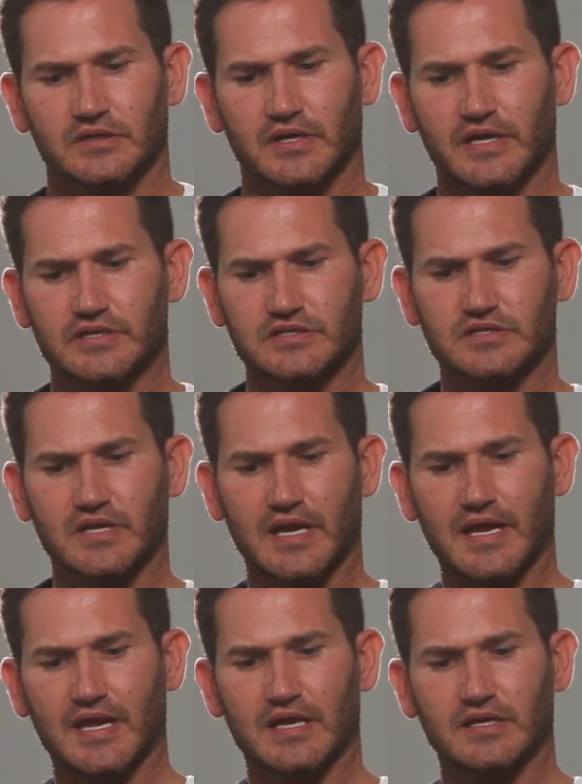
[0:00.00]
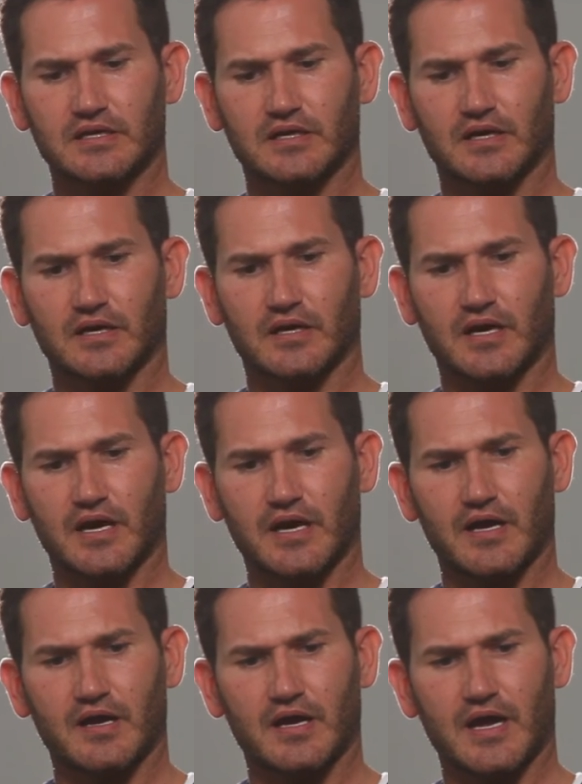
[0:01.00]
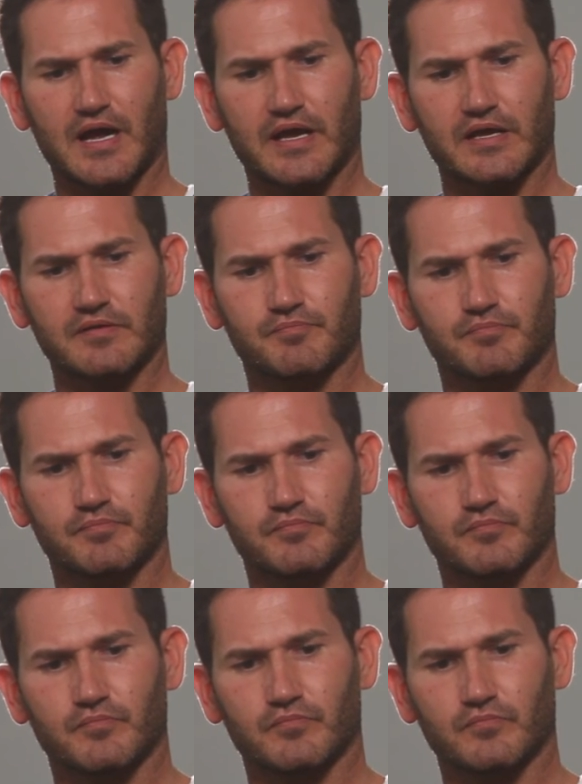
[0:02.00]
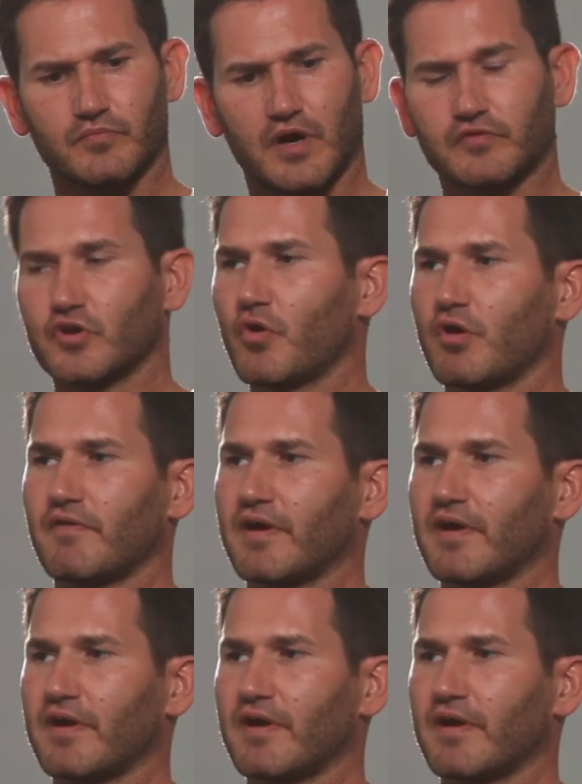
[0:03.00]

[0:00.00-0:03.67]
and, and uh, I know of,